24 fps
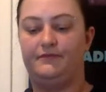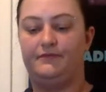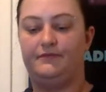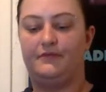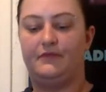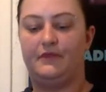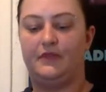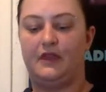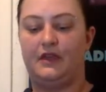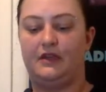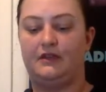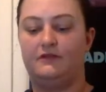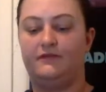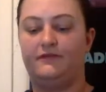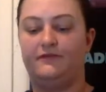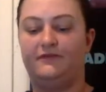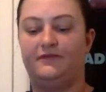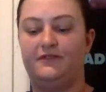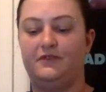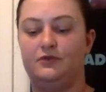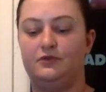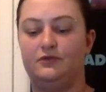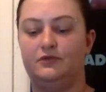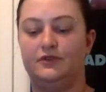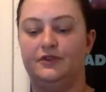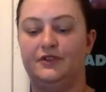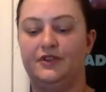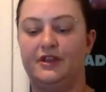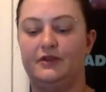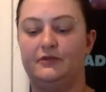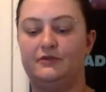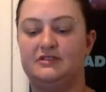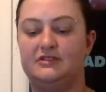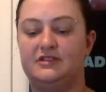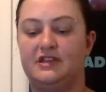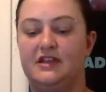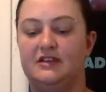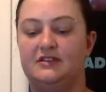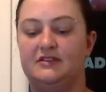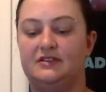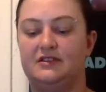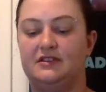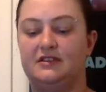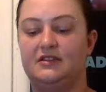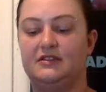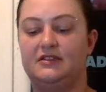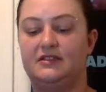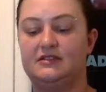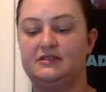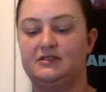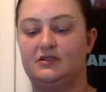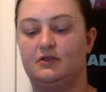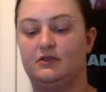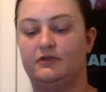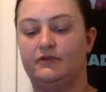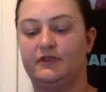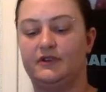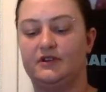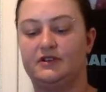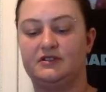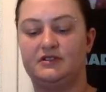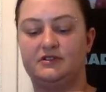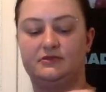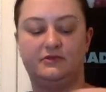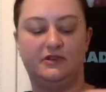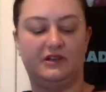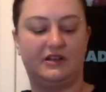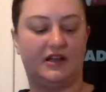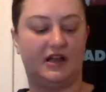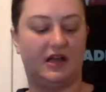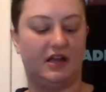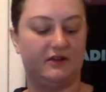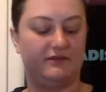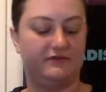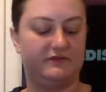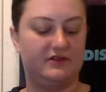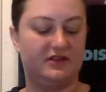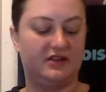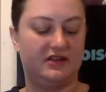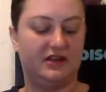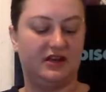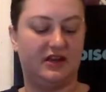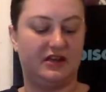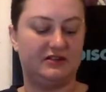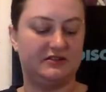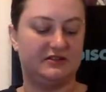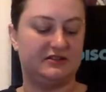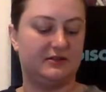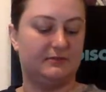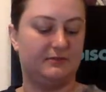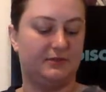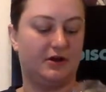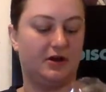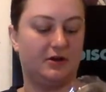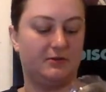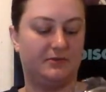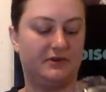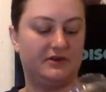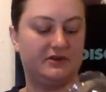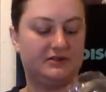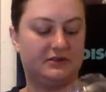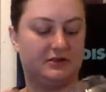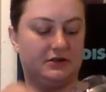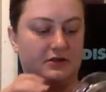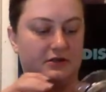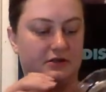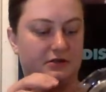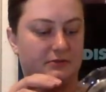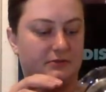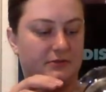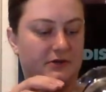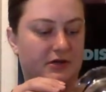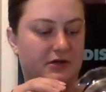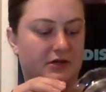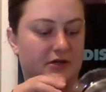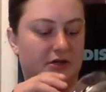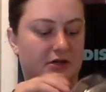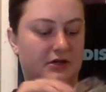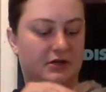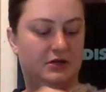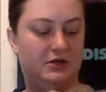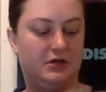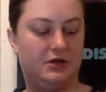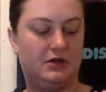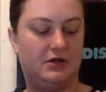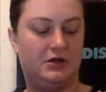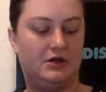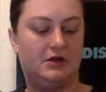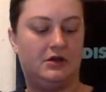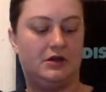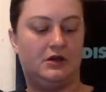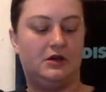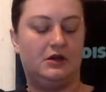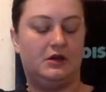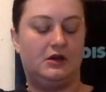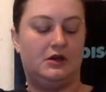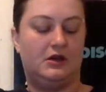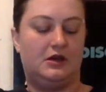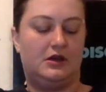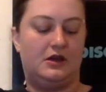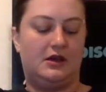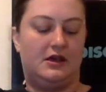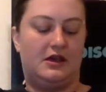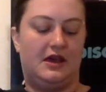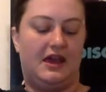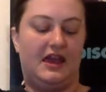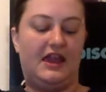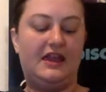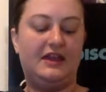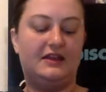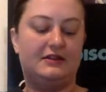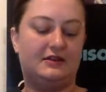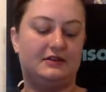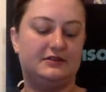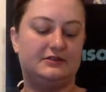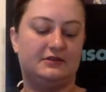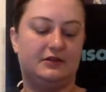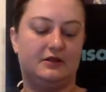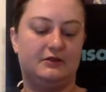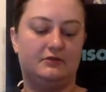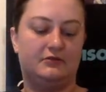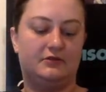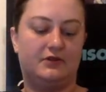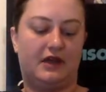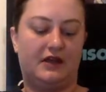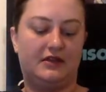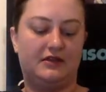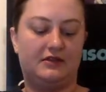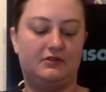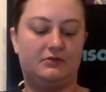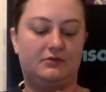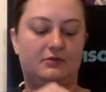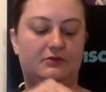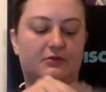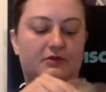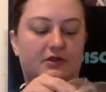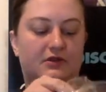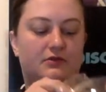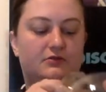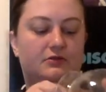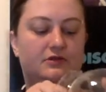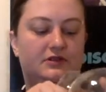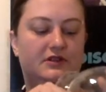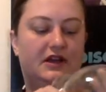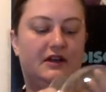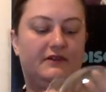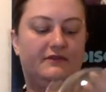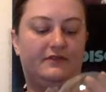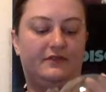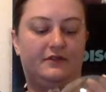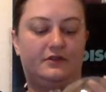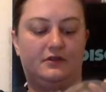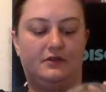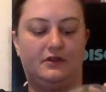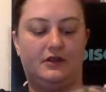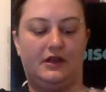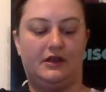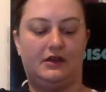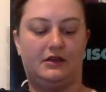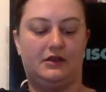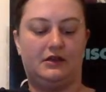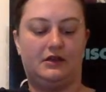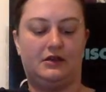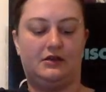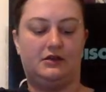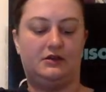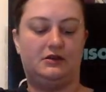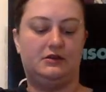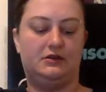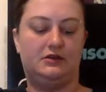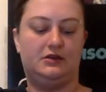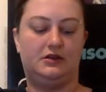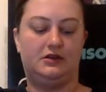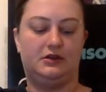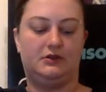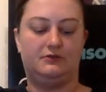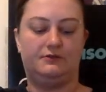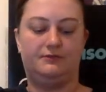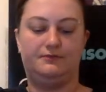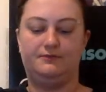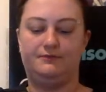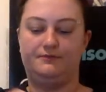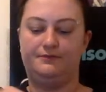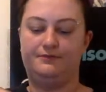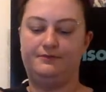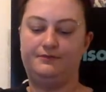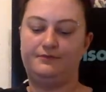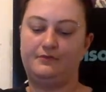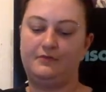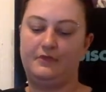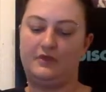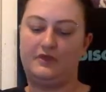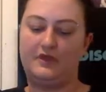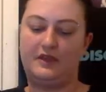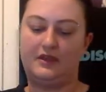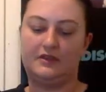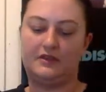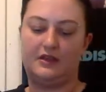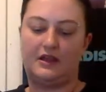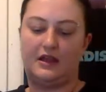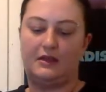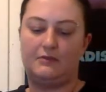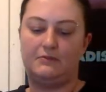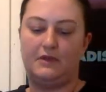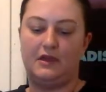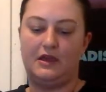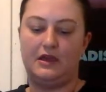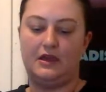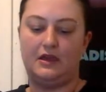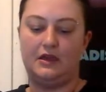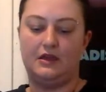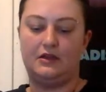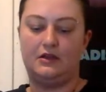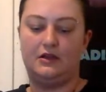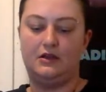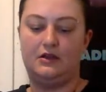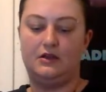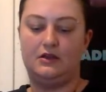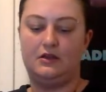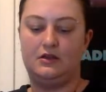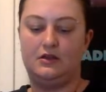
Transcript: like fuel that it would take to get this over to it kind of negates the purpose a little bit. And also I think it would be really cool to have a little like, thing that I made